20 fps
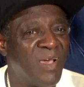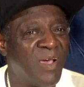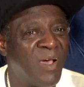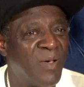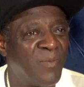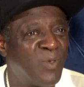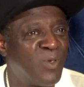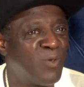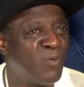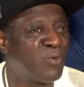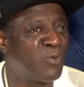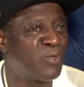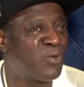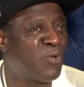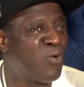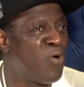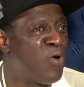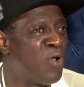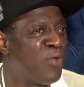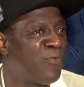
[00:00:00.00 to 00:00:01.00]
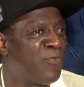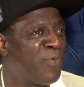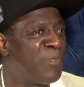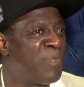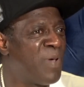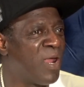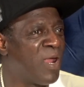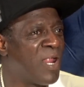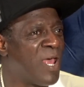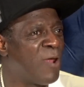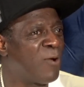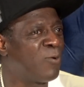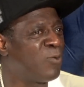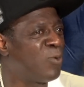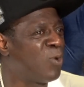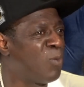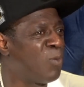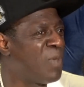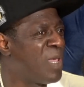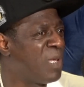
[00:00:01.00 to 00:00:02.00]
you was gone for about, I don't
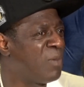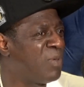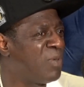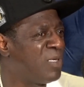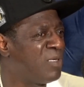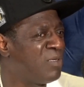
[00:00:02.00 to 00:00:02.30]
know, maybe